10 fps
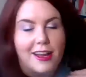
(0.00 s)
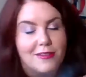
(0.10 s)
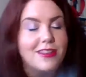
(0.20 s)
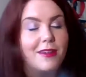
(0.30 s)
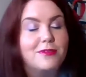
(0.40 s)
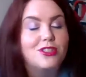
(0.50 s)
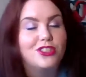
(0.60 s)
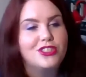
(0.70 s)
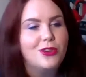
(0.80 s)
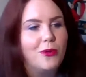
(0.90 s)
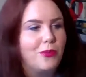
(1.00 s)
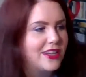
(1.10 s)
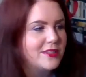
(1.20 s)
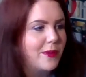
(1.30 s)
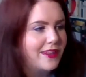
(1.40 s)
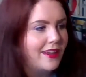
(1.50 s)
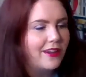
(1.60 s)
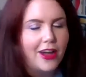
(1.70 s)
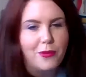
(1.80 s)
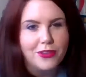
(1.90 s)
I'm just so impressed by
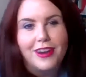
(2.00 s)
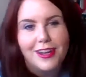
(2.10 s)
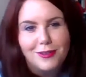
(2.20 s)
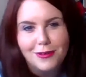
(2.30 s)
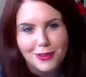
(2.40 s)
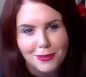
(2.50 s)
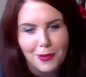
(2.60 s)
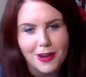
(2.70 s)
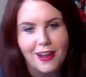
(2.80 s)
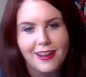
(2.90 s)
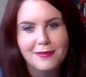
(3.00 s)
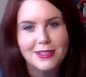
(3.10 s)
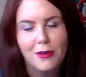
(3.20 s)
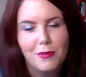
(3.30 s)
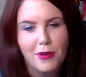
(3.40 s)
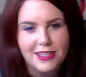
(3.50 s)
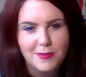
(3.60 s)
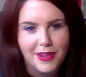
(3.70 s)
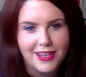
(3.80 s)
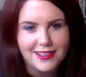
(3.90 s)
that guy, whether I agree with him or not. I'm so
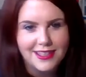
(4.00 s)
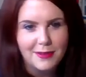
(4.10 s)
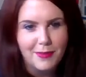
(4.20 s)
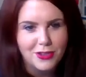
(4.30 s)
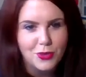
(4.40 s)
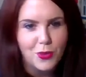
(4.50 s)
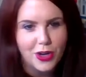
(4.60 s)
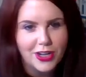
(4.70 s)
impressed by the amount of